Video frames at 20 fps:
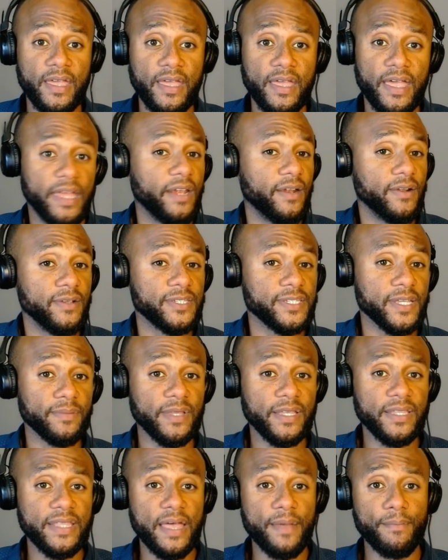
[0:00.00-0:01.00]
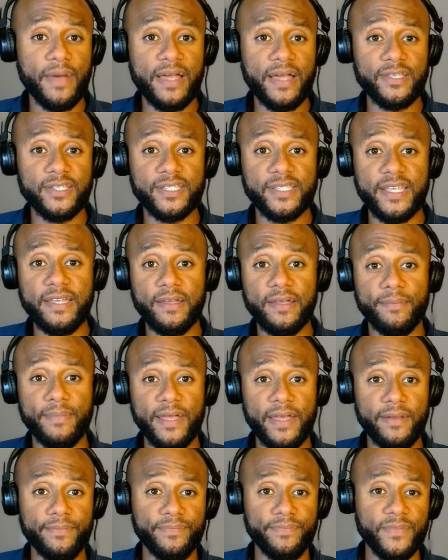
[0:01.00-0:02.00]
And here's something that might sting a
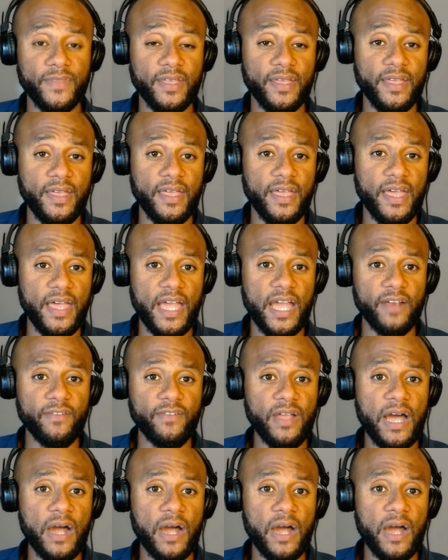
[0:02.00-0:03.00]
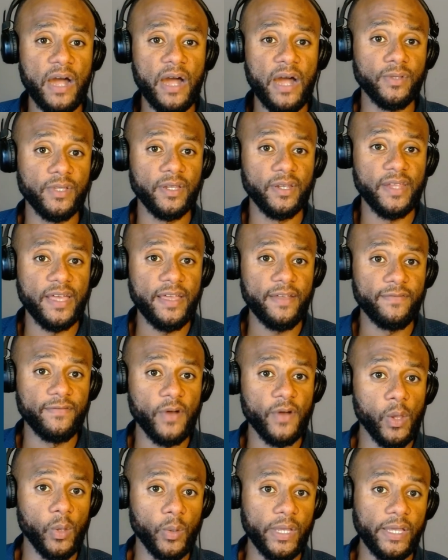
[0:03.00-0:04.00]
bit. Every hour you delay
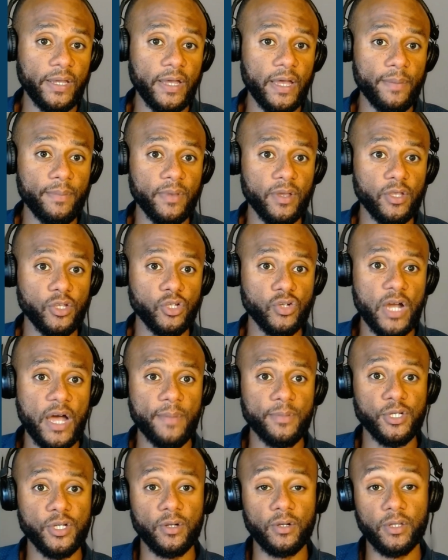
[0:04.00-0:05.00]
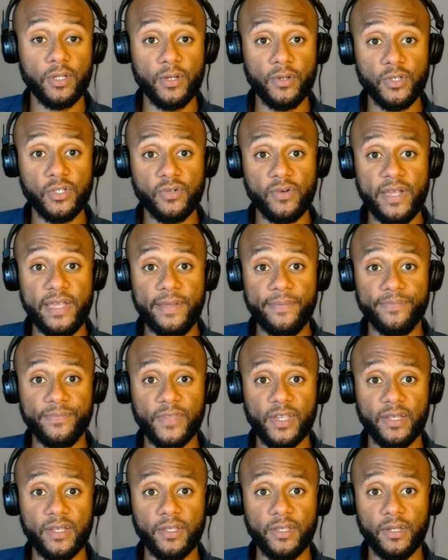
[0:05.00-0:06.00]
following up drops your close rate.
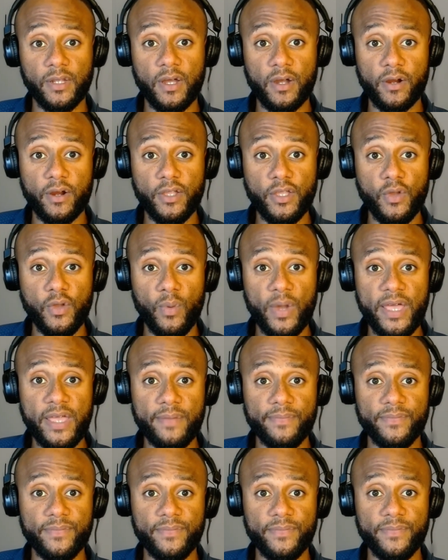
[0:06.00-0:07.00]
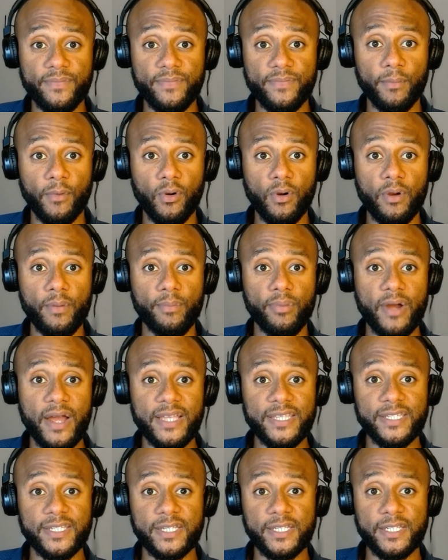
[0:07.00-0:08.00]
The longer you wait, the more
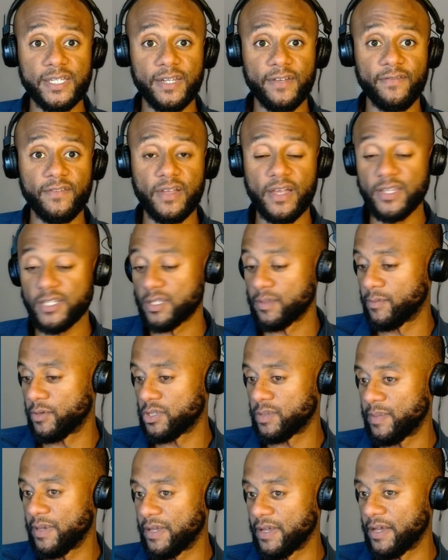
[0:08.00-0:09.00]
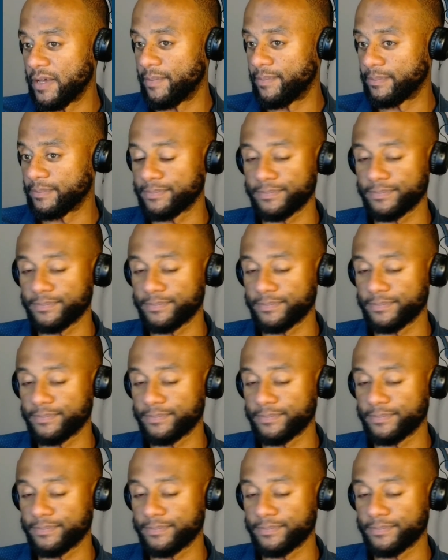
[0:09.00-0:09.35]
price-sensitive customers become.